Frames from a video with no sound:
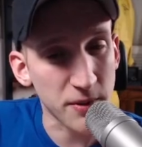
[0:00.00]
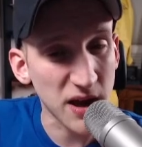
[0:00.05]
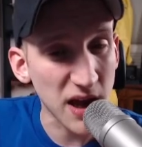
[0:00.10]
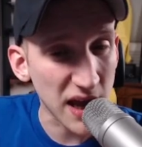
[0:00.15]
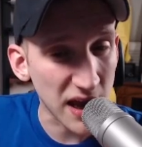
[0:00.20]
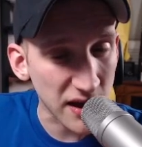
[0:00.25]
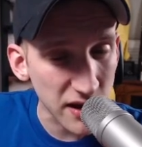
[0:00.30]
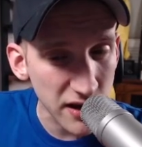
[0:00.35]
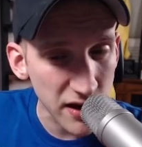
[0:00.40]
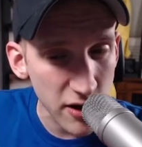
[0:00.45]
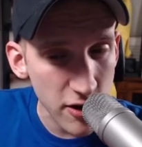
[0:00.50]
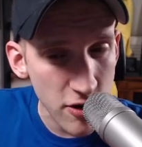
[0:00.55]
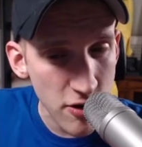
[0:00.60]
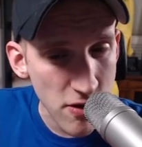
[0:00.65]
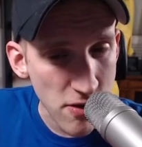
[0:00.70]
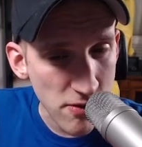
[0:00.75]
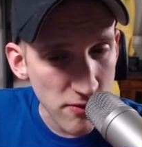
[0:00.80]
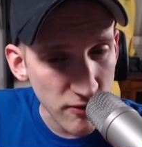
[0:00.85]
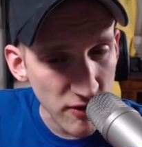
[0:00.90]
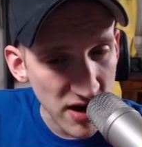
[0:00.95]
king
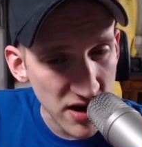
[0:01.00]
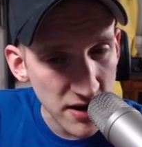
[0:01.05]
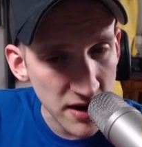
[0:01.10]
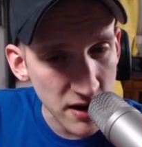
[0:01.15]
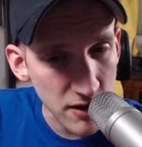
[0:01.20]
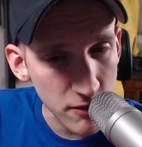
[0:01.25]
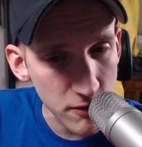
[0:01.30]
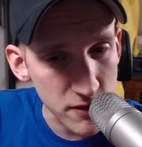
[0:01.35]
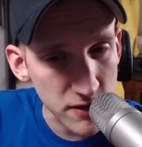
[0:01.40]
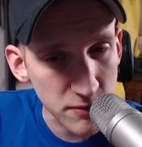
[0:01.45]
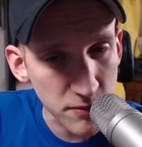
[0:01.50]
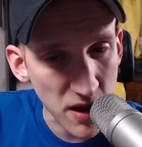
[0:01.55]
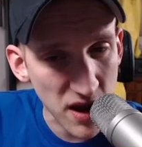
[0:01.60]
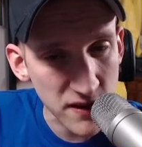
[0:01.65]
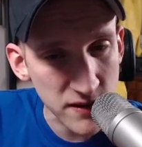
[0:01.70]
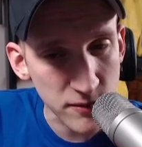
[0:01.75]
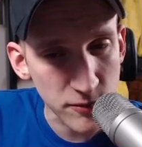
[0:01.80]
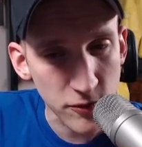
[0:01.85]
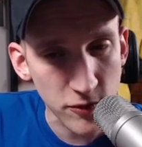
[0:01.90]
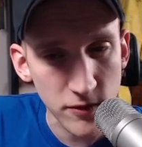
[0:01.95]
here right now. It's
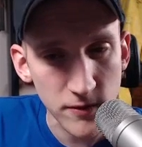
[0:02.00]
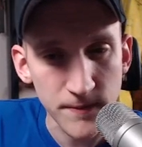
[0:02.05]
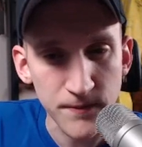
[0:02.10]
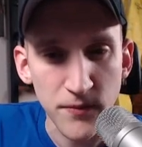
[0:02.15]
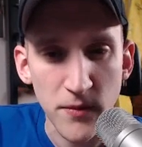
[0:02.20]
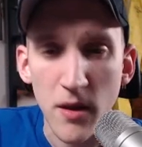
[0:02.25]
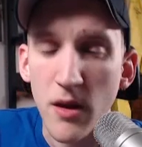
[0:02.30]
possible.